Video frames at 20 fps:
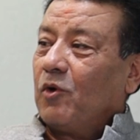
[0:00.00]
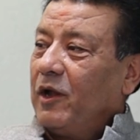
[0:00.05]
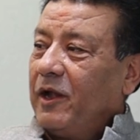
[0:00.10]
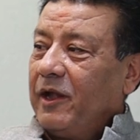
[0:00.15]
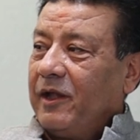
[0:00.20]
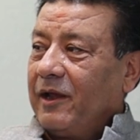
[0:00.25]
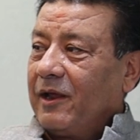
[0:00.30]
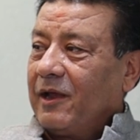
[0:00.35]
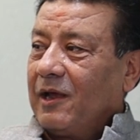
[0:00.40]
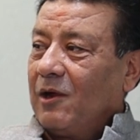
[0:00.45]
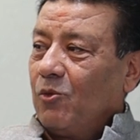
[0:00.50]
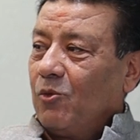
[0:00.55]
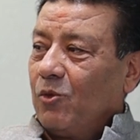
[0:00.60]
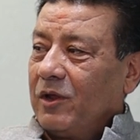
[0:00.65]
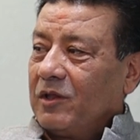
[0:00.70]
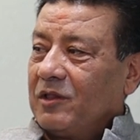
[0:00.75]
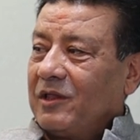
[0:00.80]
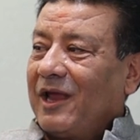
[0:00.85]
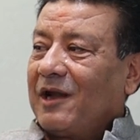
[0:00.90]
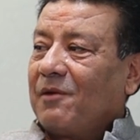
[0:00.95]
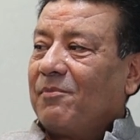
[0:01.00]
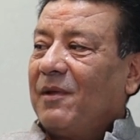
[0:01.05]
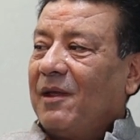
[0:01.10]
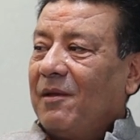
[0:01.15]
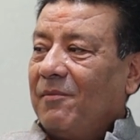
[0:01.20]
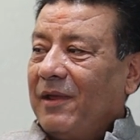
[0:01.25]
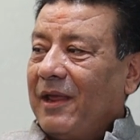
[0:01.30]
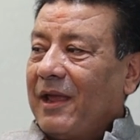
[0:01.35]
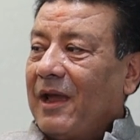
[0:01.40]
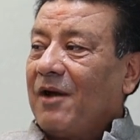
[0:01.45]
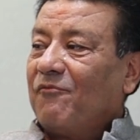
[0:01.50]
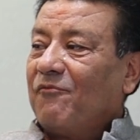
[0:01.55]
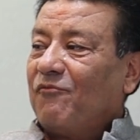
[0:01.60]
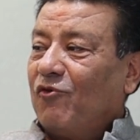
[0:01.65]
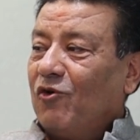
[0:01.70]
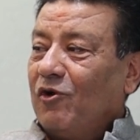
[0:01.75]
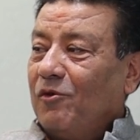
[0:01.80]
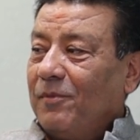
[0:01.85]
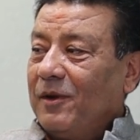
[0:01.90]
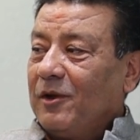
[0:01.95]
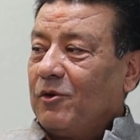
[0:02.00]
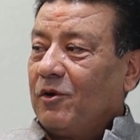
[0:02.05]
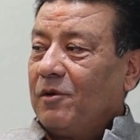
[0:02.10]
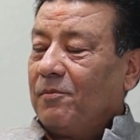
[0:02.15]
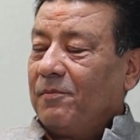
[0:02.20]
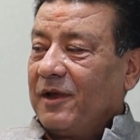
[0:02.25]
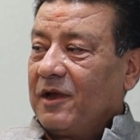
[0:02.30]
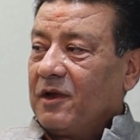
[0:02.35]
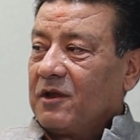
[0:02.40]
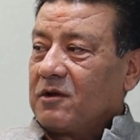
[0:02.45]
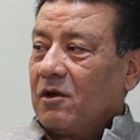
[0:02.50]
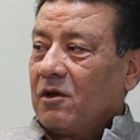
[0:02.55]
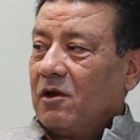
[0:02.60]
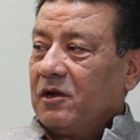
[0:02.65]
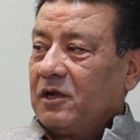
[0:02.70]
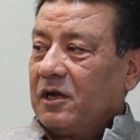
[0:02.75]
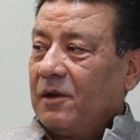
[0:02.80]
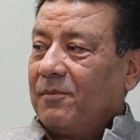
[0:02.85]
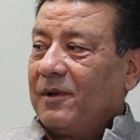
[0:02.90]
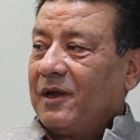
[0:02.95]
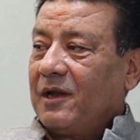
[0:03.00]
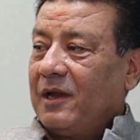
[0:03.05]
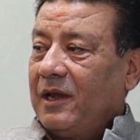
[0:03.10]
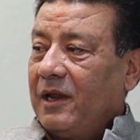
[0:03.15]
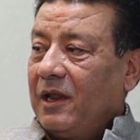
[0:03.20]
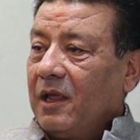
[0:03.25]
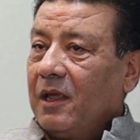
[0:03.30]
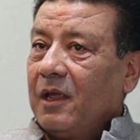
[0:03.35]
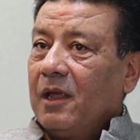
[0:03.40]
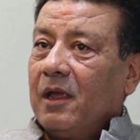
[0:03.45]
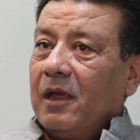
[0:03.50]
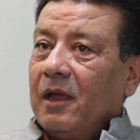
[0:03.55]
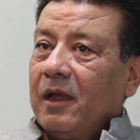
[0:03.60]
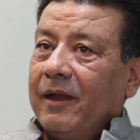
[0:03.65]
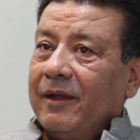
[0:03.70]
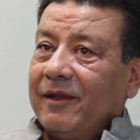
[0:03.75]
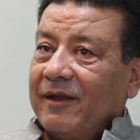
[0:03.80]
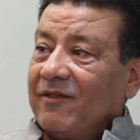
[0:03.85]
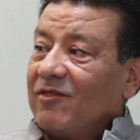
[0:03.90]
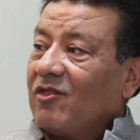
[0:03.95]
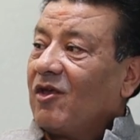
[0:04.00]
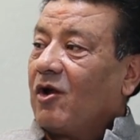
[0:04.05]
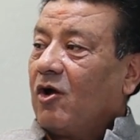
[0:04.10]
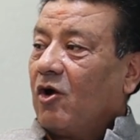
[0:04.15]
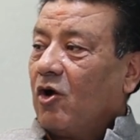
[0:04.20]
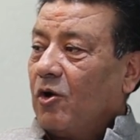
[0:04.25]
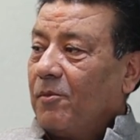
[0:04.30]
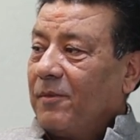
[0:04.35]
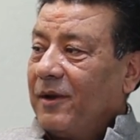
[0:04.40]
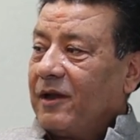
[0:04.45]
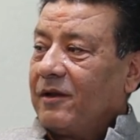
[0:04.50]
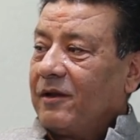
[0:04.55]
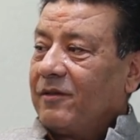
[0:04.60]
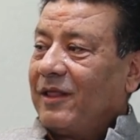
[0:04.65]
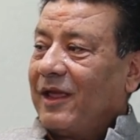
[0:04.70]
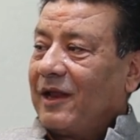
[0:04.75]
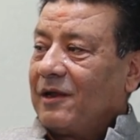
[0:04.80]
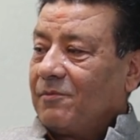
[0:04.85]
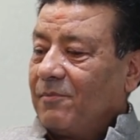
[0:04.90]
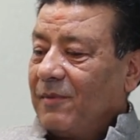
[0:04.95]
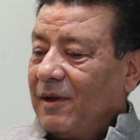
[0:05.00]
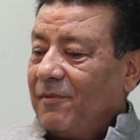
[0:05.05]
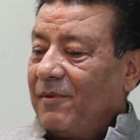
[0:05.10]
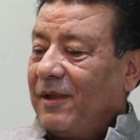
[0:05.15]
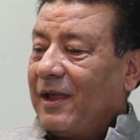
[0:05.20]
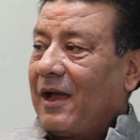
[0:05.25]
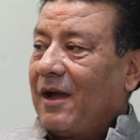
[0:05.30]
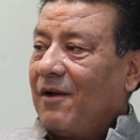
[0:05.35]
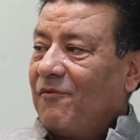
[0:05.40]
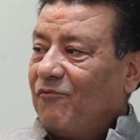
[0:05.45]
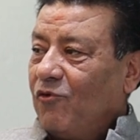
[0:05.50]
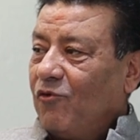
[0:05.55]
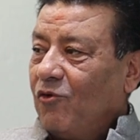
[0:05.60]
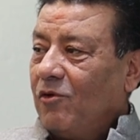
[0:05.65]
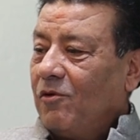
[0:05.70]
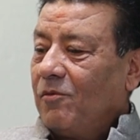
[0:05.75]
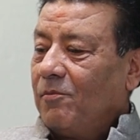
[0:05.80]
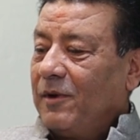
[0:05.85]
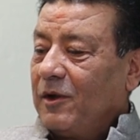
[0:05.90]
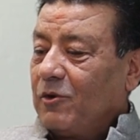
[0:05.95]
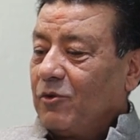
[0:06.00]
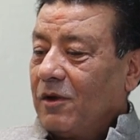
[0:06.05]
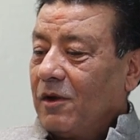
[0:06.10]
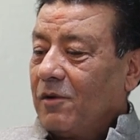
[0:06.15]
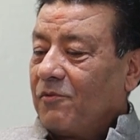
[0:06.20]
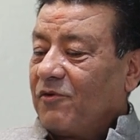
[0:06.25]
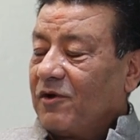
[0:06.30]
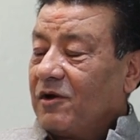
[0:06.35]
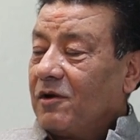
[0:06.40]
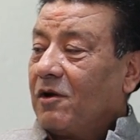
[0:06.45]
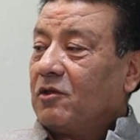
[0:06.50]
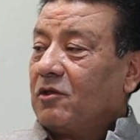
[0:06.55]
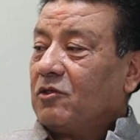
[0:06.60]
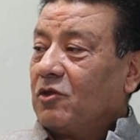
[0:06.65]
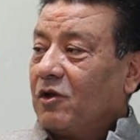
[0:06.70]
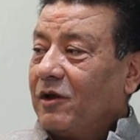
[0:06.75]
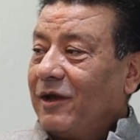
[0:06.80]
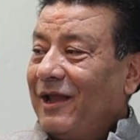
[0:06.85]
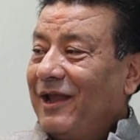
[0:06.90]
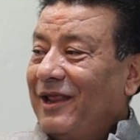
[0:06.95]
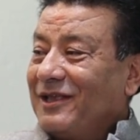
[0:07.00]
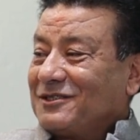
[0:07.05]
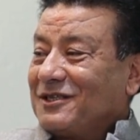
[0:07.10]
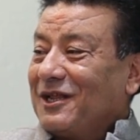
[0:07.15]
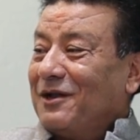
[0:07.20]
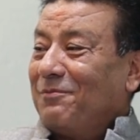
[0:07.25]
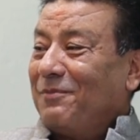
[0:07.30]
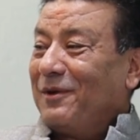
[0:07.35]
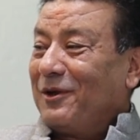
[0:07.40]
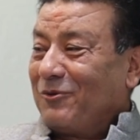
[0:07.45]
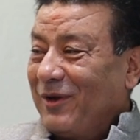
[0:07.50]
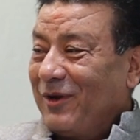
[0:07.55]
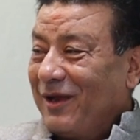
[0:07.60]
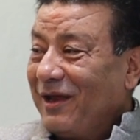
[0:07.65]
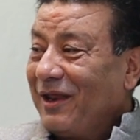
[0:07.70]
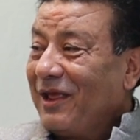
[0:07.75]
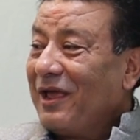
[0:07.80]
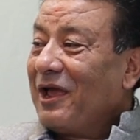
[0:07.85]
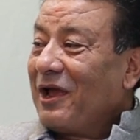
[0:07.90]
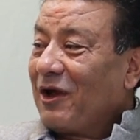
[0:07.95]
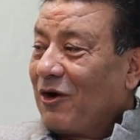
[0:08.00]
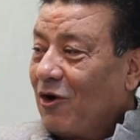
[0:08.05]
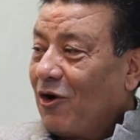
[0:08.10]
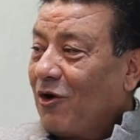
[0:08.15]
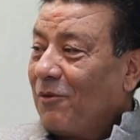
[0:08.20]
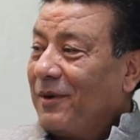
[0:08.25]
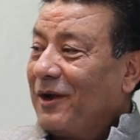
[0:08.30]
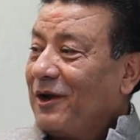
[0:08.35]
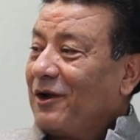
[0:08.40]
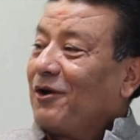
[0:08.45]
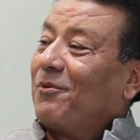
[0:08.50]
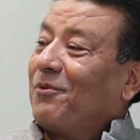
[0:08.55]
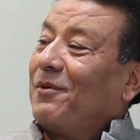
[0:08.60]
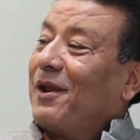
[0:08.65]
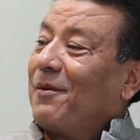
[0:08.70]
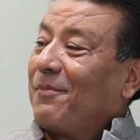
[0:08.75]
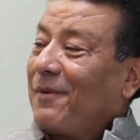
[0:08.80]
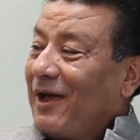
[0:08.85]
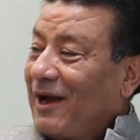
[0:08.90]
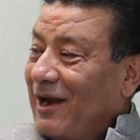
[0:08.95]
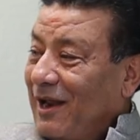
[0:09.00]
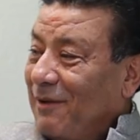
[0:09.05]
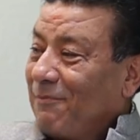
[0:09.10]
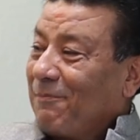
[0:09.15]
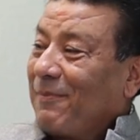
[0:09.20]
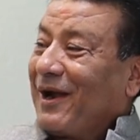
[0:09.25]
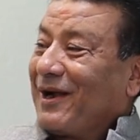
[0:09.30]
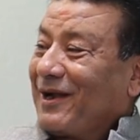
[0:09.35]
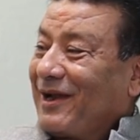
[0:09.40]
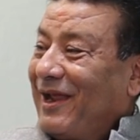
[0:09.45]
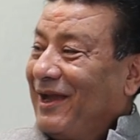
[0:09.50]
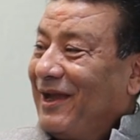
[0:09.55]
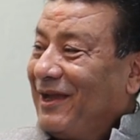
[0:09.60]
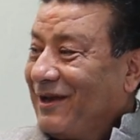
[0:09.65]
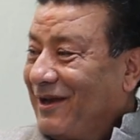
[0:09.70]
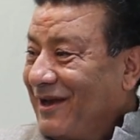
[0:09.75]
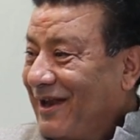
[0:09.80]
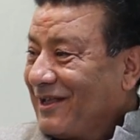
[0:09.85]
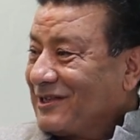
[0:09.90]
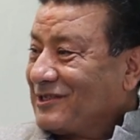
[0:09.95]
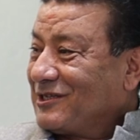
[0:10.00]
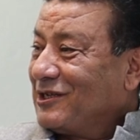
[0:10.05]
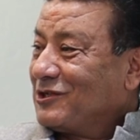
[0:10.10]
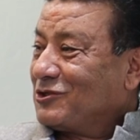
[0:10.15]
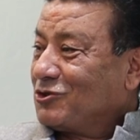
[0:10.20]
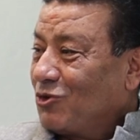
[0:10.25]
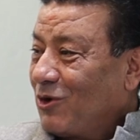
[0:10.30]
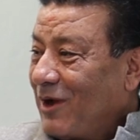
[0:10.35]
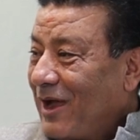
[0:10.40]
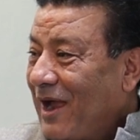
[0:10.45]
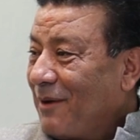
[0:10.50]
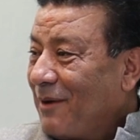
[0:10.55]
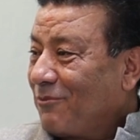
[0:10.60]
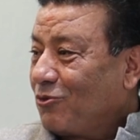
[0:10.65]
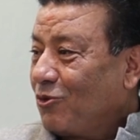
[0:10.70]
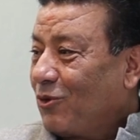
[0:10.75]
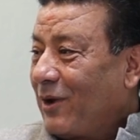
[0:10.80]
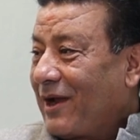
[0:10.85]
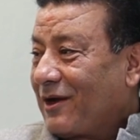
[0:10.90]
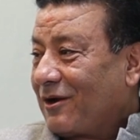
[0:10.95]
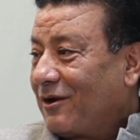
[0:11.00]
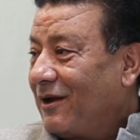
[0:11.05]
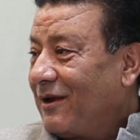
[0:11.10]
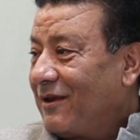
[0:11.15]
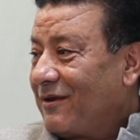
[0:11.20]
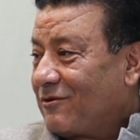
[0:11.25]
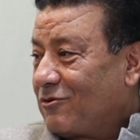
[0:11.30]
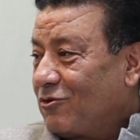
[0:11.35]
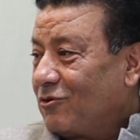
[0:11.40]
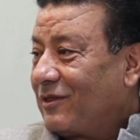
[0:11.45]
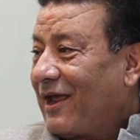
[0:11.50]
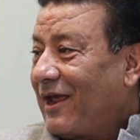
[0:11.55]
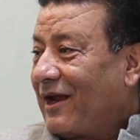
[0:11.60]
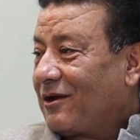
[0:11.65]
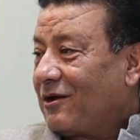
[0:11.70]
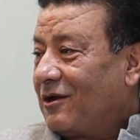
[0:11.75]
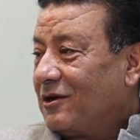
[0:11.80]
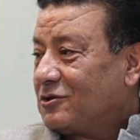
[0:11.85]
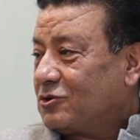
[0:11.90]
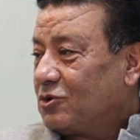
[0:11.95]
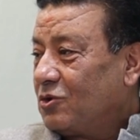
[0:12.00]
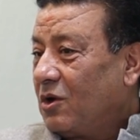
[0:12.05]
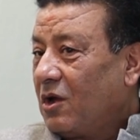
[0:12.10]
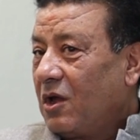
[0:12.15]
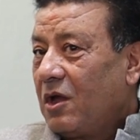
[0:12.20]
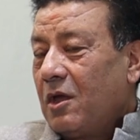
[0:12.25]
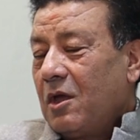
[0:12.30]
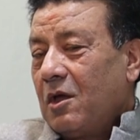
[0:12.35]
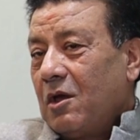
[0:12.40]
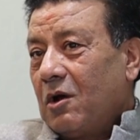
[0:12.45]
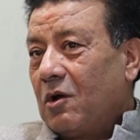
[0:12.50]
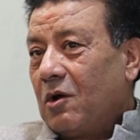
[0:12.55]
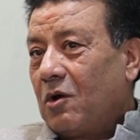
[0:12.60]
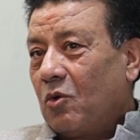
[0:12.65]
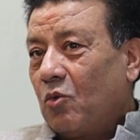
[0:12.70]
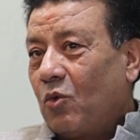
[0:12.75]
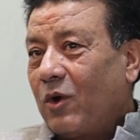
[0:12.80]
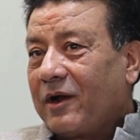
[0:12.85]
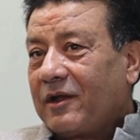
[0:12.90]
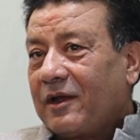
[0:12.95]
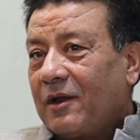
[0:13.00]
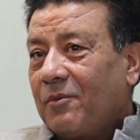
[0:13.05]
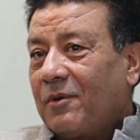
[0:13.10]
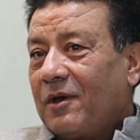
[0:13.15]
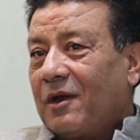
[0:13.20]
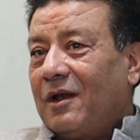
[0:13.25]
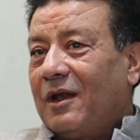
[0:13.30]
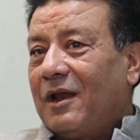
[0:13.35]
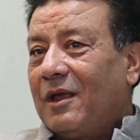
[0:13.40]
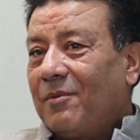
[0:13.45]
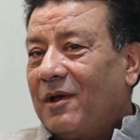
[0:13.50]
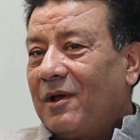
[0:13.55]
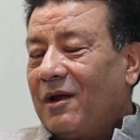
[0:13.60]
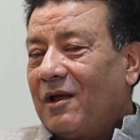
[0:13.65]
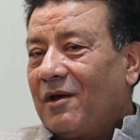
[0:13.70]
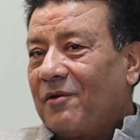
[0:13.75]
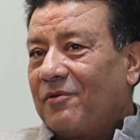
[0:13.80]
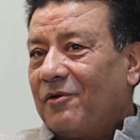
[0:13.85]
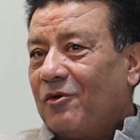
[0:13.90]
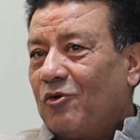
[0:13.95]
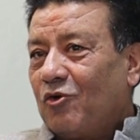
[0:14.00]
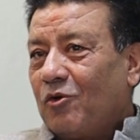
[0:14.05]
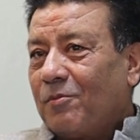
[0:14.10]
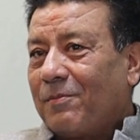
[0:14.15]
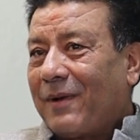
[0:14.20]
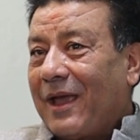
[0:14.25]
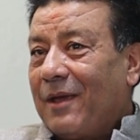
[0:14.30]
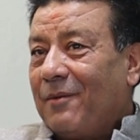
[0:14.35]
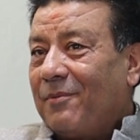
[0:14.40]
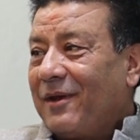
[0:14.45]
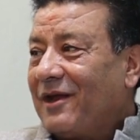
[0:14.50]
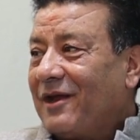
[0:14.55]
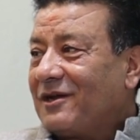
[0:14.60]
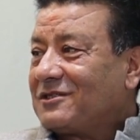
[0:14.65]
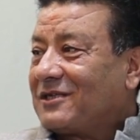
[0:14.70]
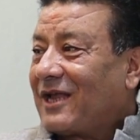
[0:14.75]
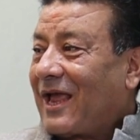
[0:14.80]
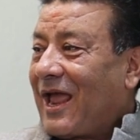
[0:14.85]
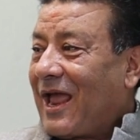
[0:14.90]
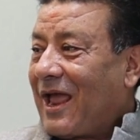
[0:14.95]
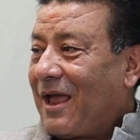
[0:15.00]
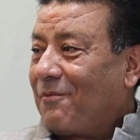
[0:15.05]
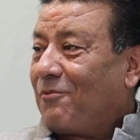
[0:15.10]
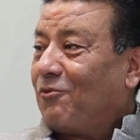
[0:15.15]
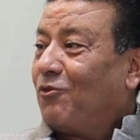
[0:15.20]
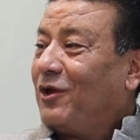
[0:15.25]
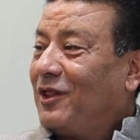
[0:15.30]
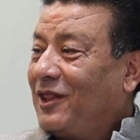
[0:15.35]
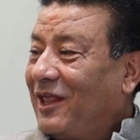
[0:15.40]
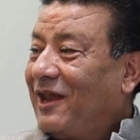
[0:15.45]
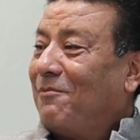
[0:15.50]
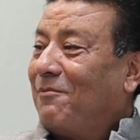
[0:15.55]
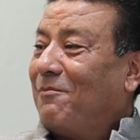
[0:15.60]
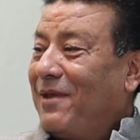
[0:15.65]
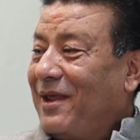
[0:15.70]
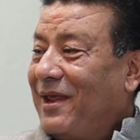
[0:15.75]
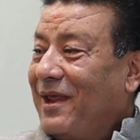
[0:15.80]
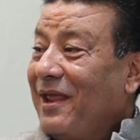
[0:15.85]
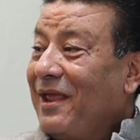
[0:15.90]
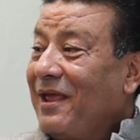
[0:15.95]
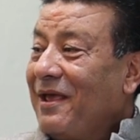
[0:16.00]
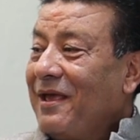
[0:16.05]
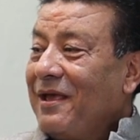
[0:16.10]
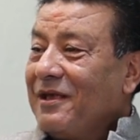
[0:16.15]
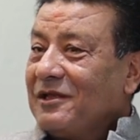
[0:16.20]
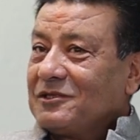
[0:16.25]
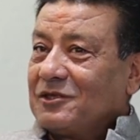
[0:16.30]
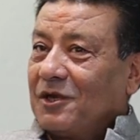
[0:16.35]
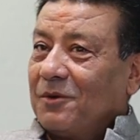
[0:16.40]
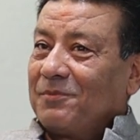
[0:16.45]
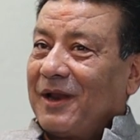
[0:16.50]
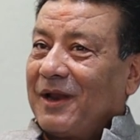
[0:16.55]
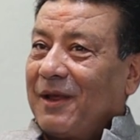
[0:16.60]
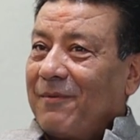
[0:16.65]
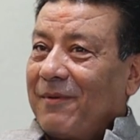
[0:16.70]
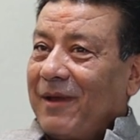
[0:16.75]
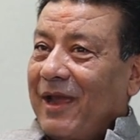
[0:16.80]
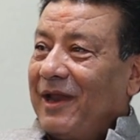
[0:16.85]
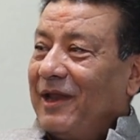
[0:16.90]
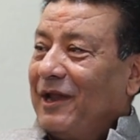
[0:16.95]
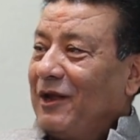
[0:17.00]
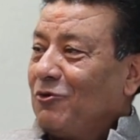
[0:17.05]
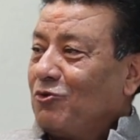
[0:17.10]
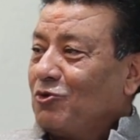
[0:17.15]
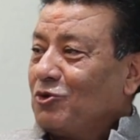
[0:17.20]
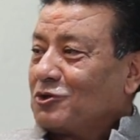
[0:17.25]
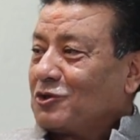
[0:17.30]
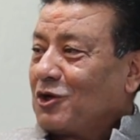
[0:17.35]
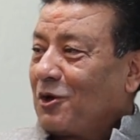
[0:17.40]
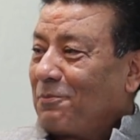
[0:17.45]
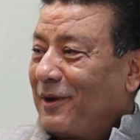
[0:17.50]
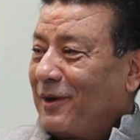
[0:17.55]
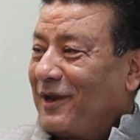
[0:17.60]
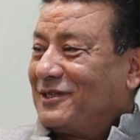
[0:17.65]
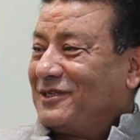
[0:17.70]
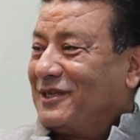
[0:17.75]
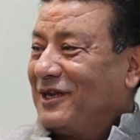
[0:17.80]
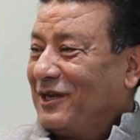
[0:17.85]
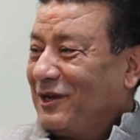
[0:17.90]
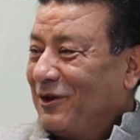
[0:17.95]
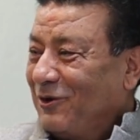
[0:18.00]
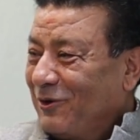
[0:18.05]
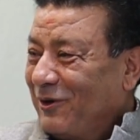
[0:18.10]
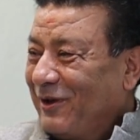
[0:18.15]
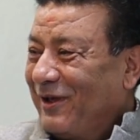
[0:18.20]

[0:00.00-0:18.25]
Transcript: political way that may be harmful between because ultimately it is the government that may be harmful between uh, for on the relation between exactly. government of Nepal and Pata International. So I have to acknowledge to that also. Uh, whatever level of you know vibrance I have within me, Sometimes I need to suppress it.